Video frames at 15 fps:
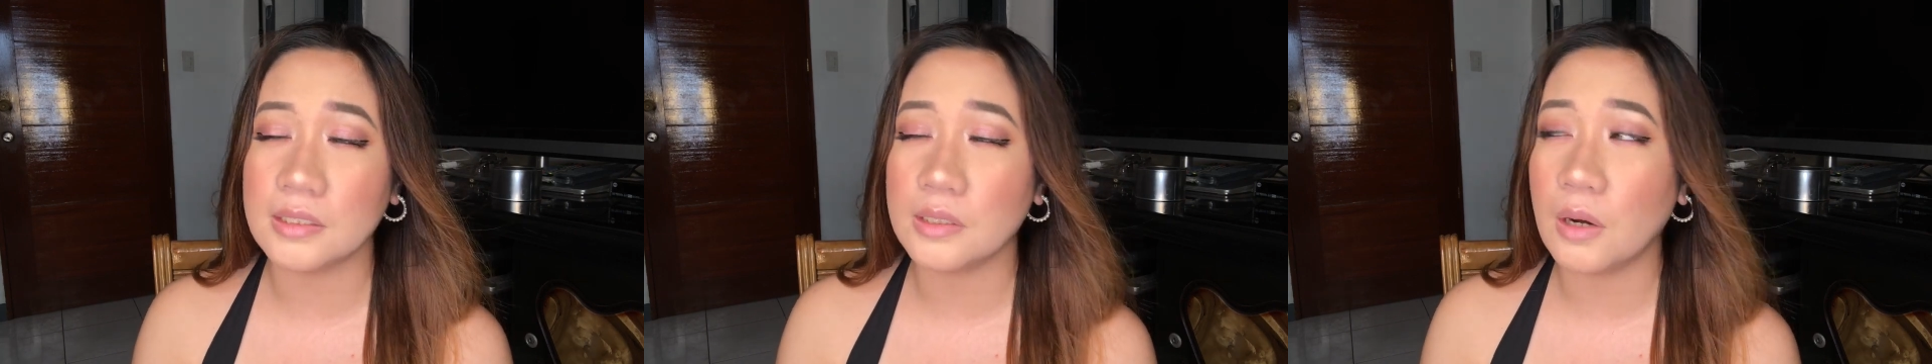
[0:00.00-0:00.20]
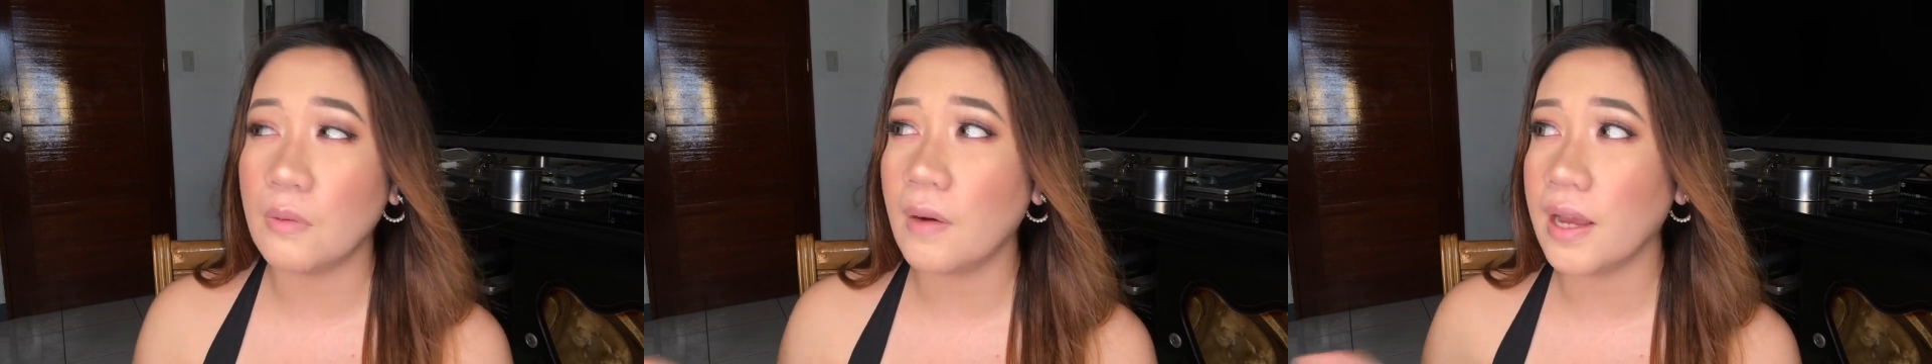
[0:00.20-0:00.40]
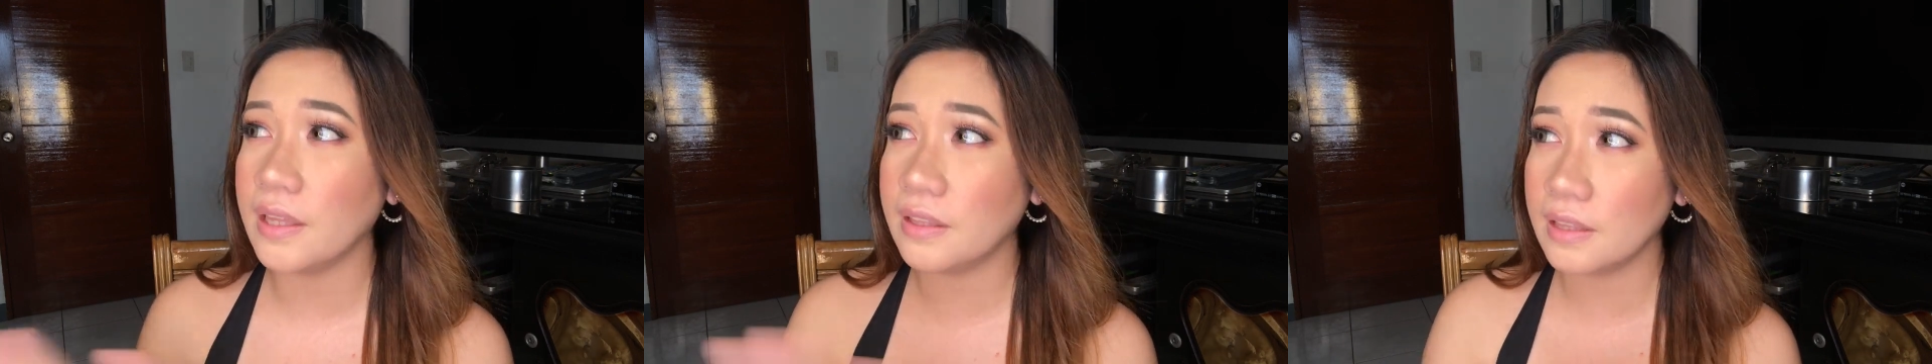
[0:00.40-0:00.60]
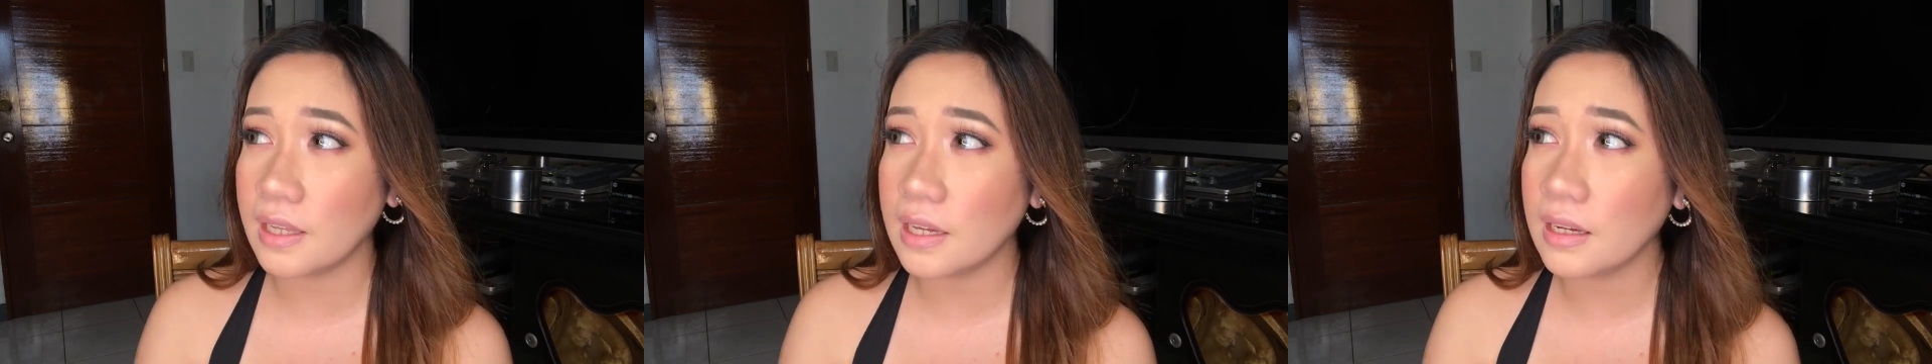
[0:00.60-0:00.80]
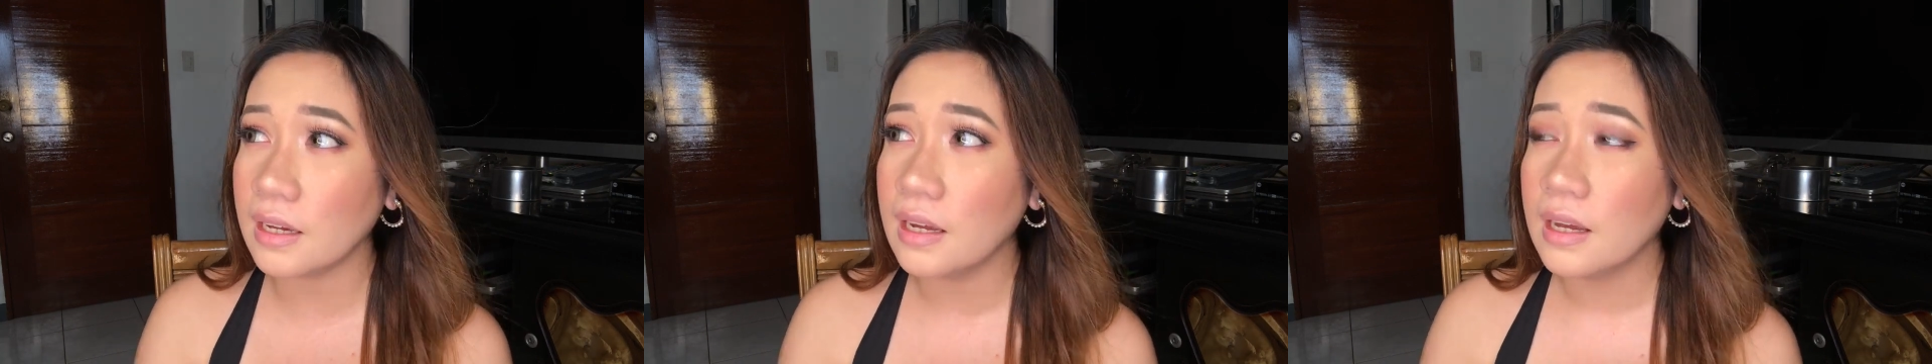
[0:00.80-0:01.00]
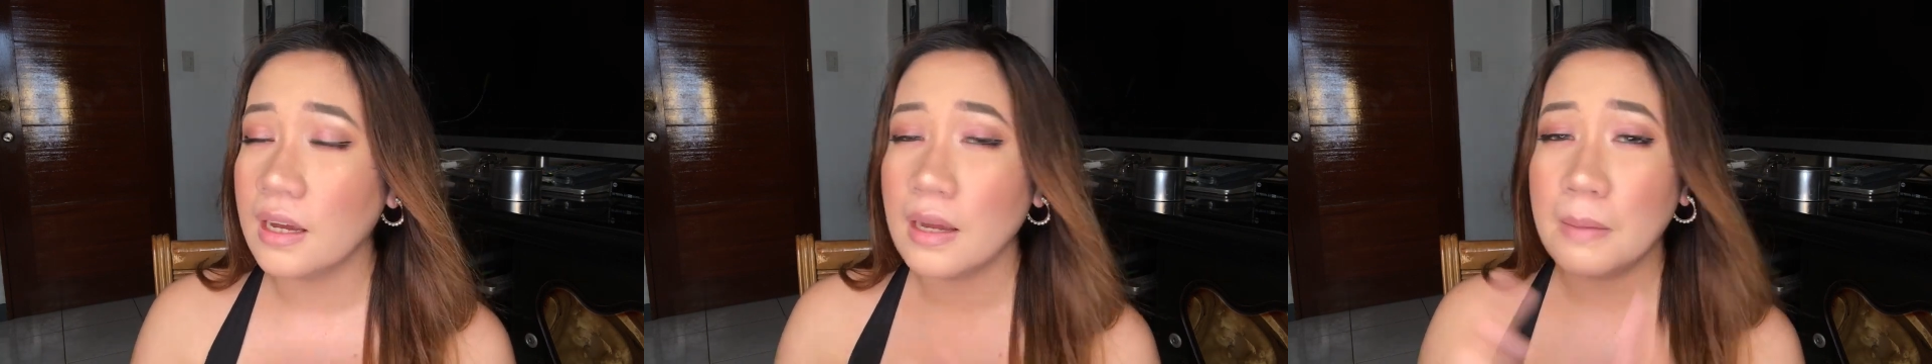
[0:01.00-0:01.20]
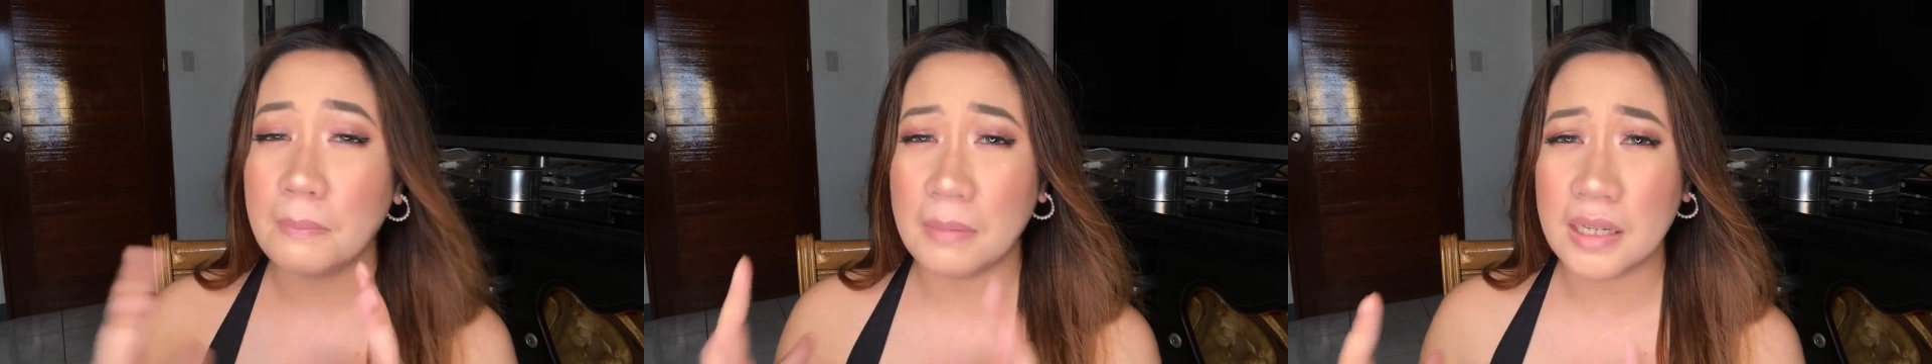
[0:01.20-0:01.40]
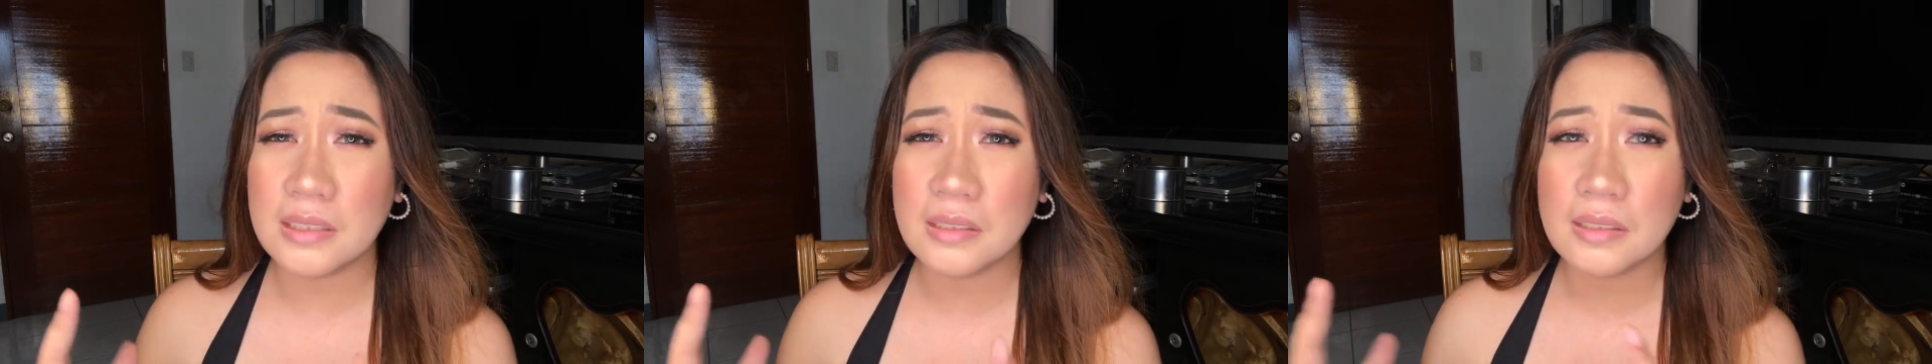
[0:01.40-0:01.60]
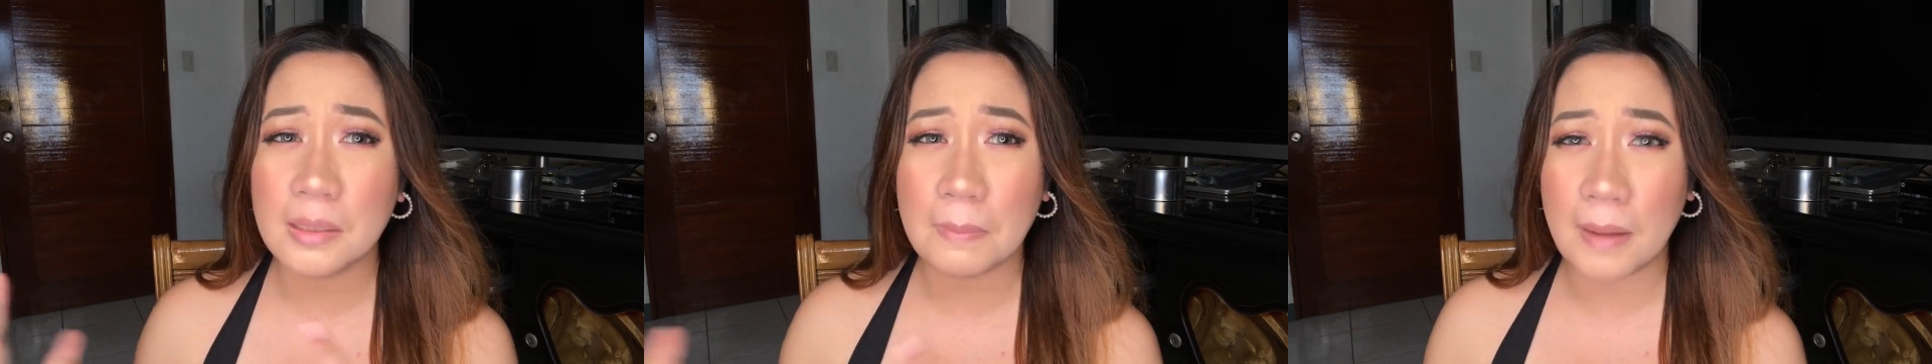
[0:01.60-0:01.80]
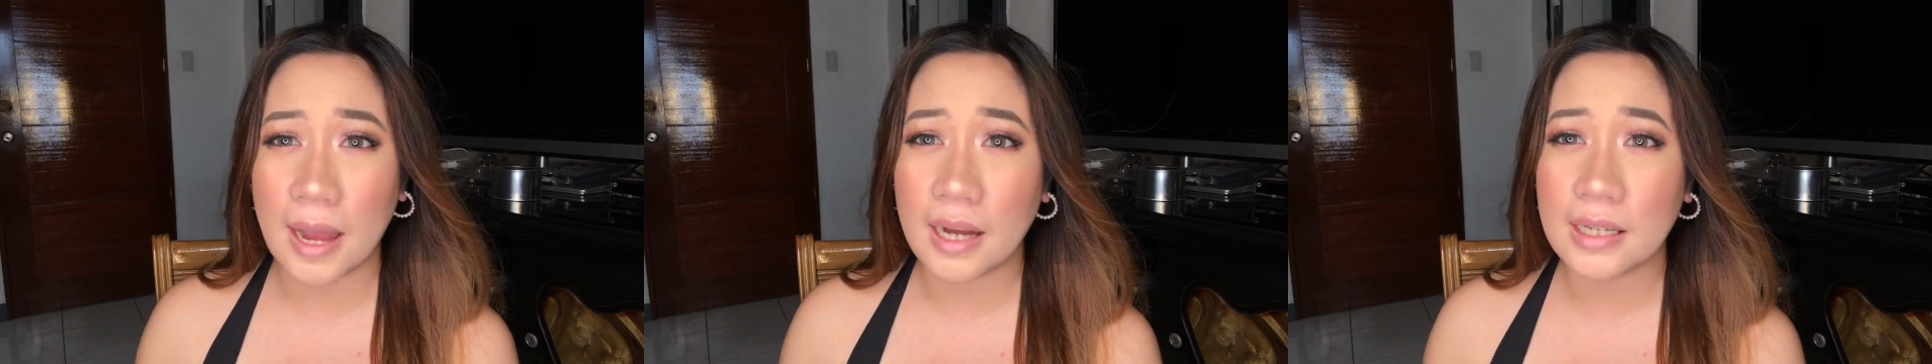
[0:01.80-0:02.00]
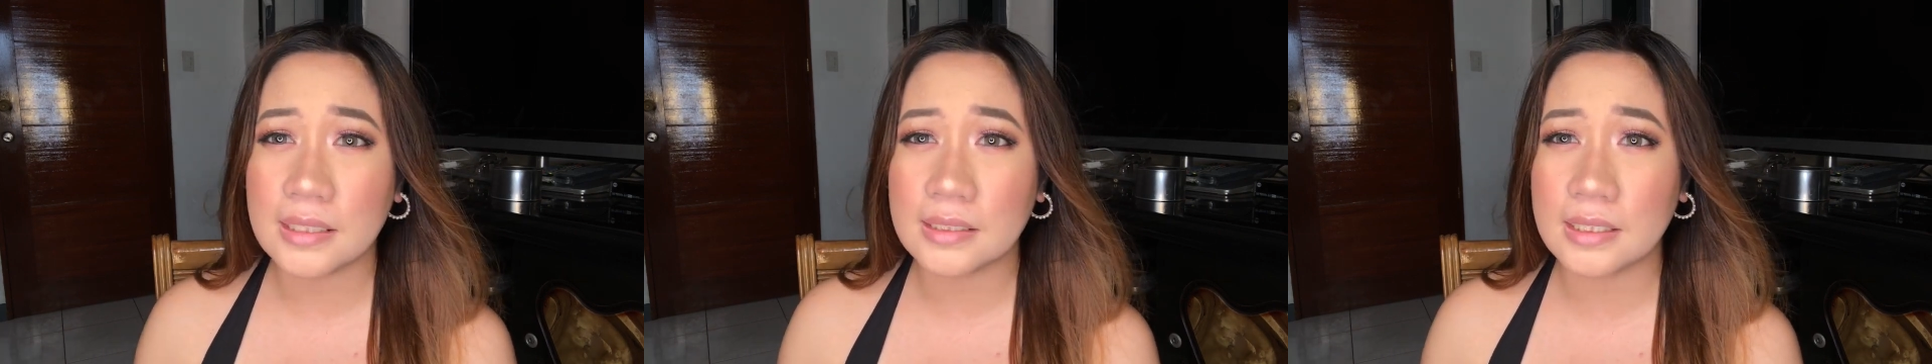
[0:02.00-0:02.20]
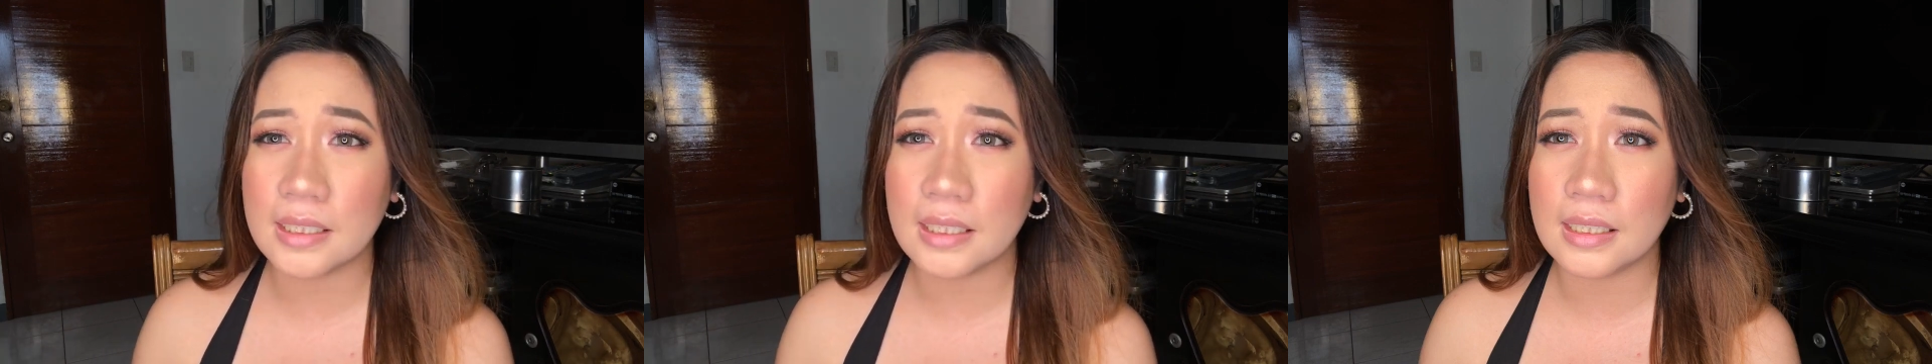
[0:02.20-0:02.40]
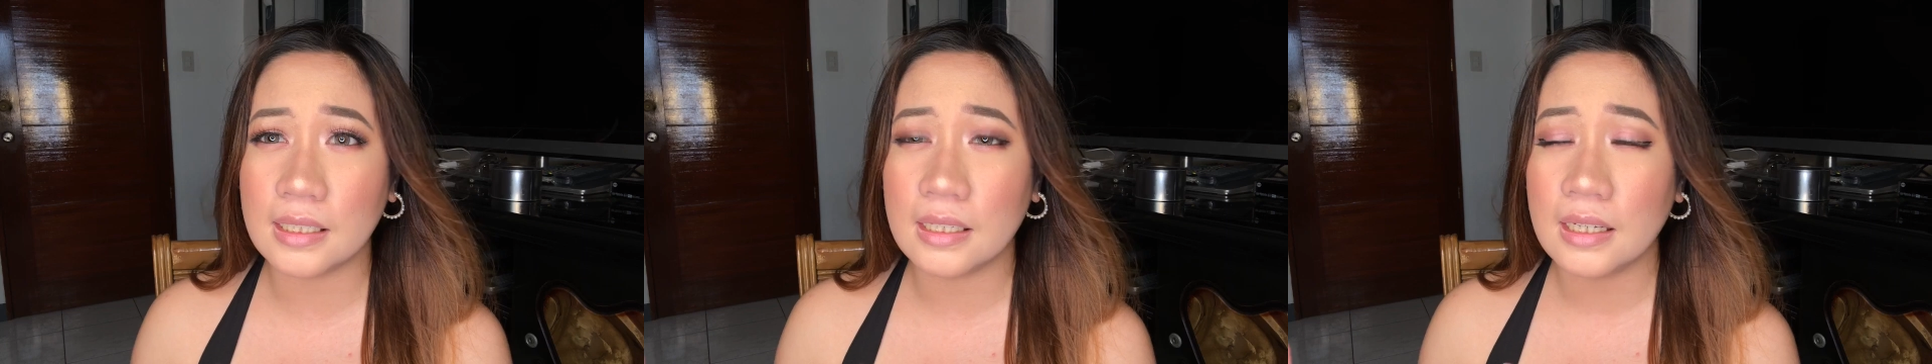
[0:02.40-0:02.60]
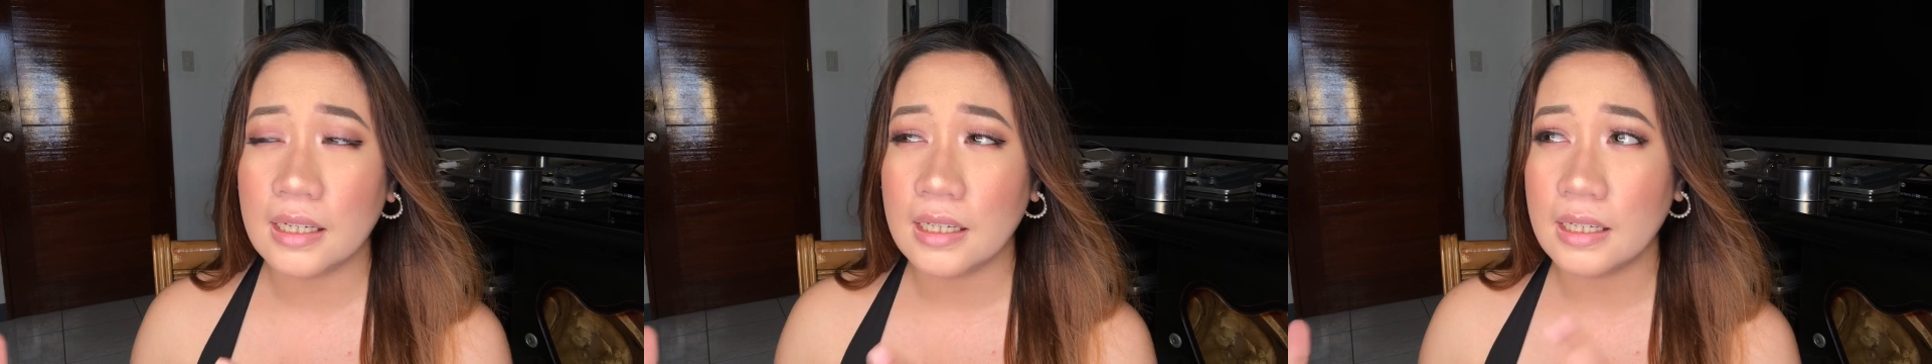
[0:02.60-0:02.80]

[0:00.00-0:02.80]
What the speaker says: So I think based on the packaging,